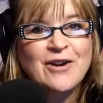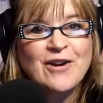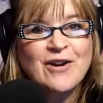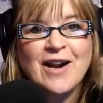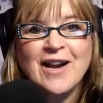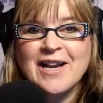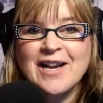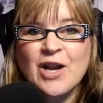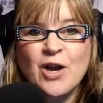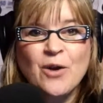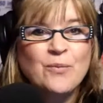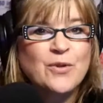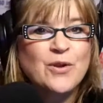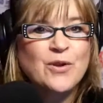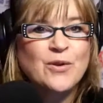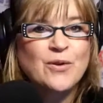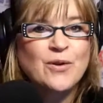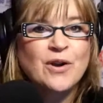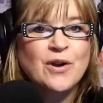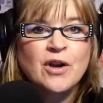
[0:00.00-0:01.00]
I can help
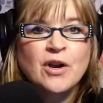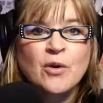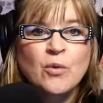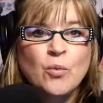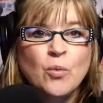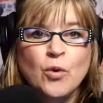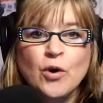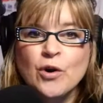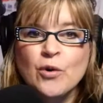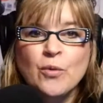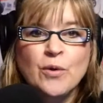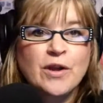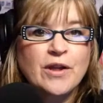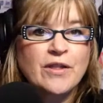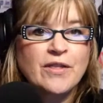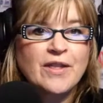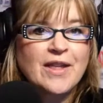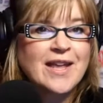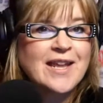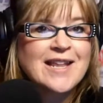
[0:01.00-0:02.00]
you work with
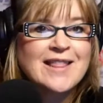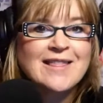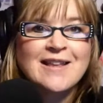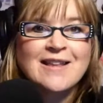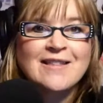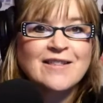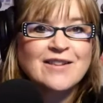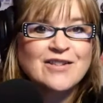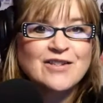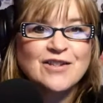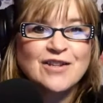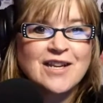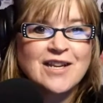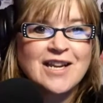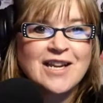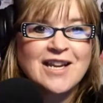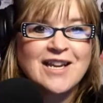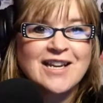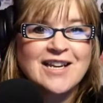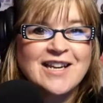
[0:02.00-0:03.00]
anything that you
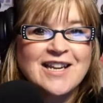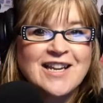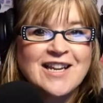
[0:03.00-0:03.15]
need